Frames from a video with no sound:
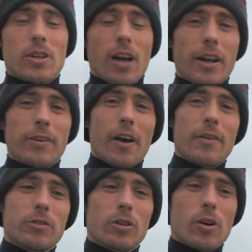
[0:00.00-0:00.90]
you kind of
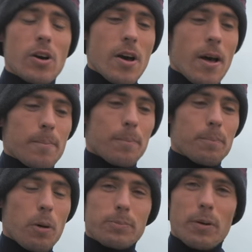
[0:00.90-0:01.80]
have to
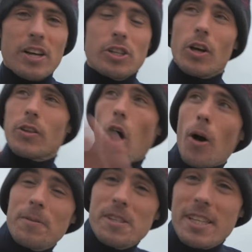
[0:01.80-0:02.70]
put pressure on the
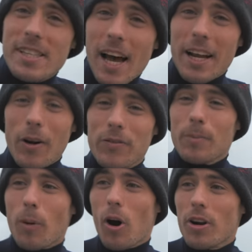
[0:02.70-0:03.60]
opposite side of the
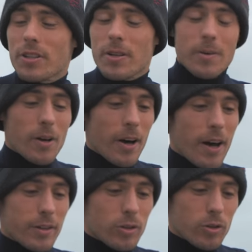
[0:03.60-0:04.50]
board
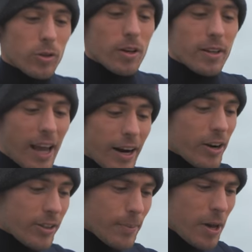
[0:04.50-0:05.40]
due to the dagger
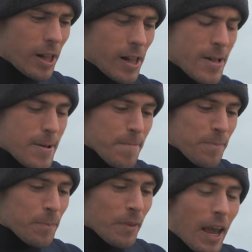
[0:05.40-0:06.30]
in the middle.
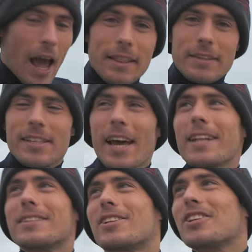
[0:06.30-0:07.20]
And the
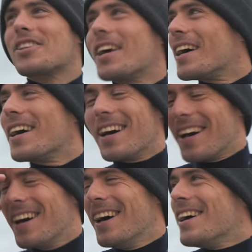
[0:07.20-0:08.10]
sail is just
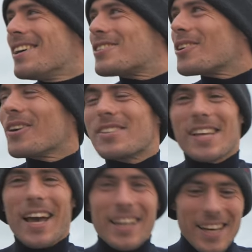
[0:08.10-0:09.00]
so
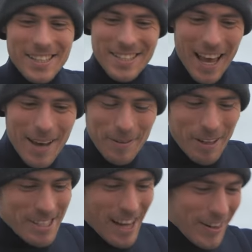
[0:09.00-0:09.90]
insanely unstable,
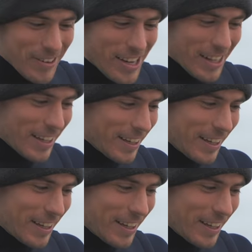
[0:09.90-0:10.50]
it's unreal.